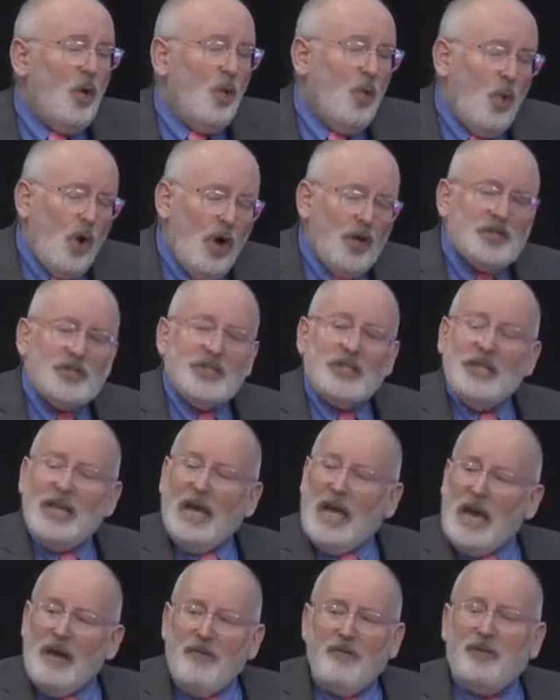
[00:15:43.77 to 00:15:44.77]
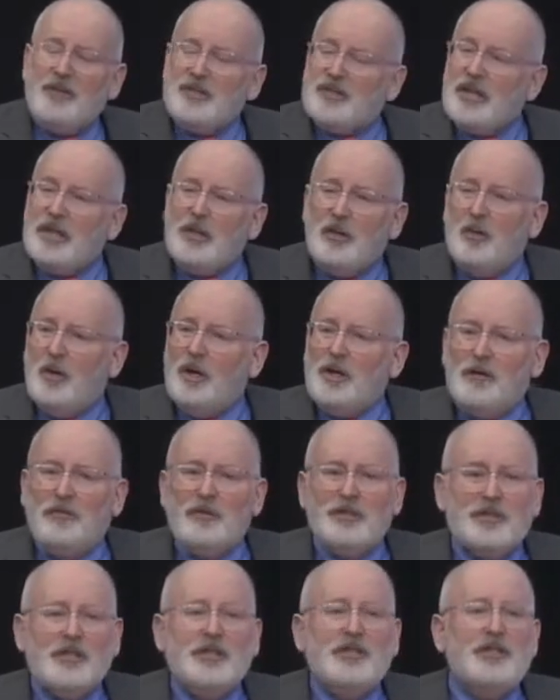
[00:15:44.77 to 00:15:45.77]
What every single one of
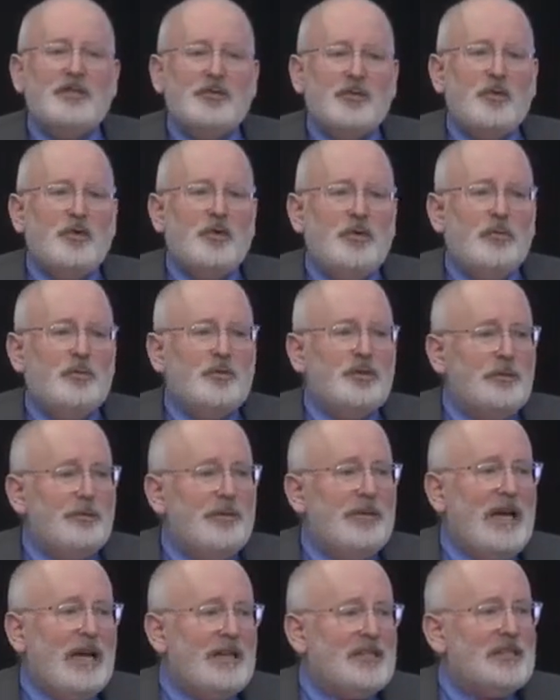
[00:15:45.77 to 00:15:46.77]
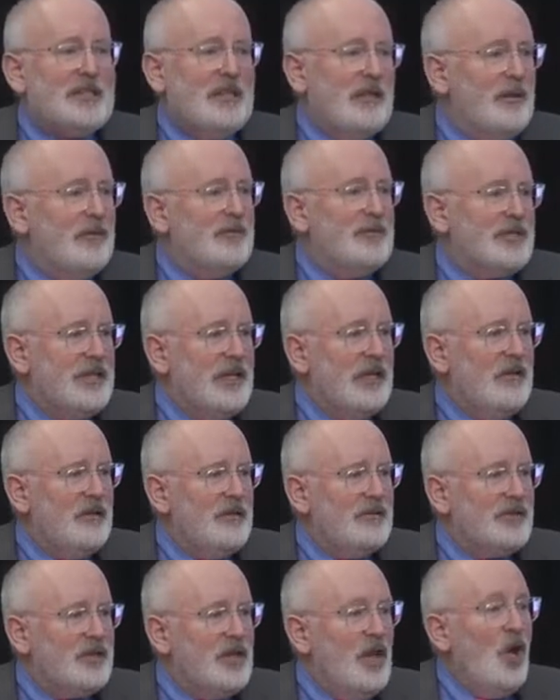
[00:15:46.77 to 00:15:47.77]
us in this room should be asking
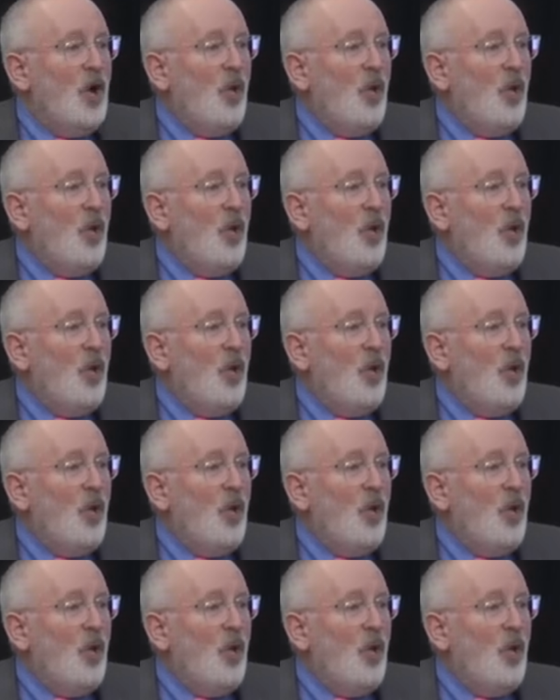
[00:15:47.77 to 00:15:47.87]
themselves,